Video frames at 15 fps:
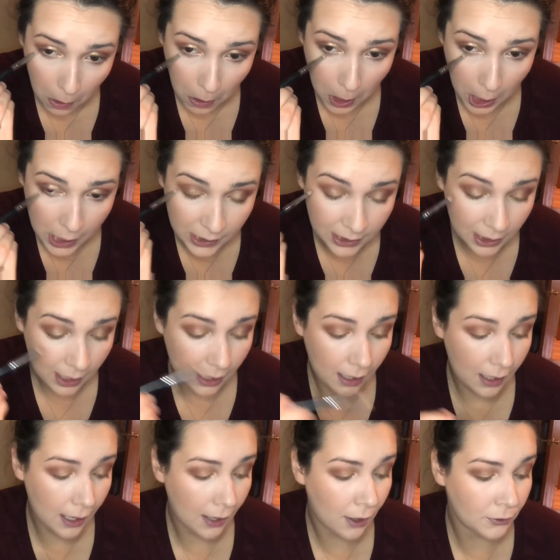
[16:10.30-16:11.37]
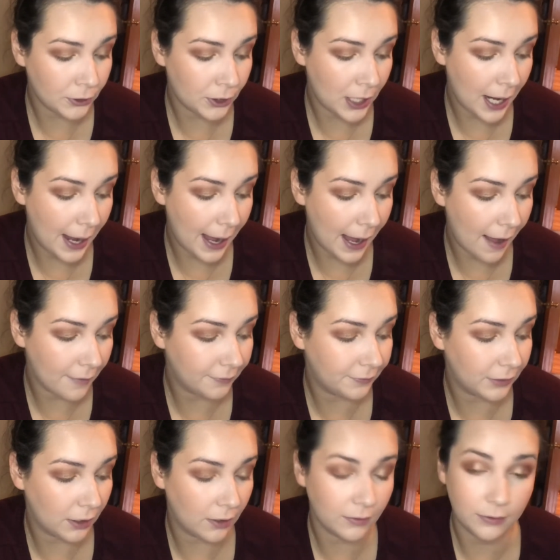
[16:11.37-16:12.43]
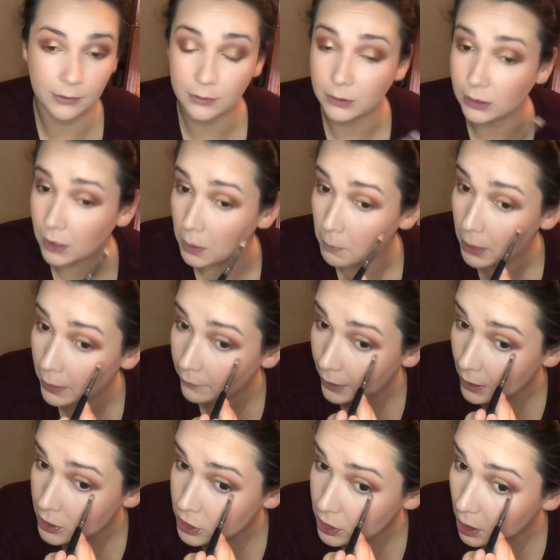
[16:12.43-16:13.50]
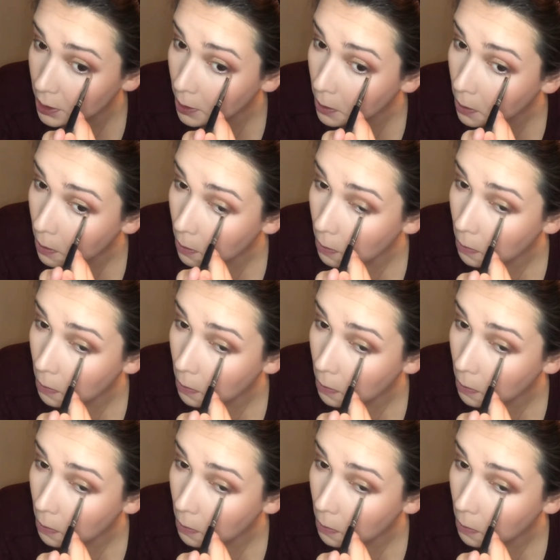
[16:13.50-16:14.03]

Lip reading: like that outer half of my lash line.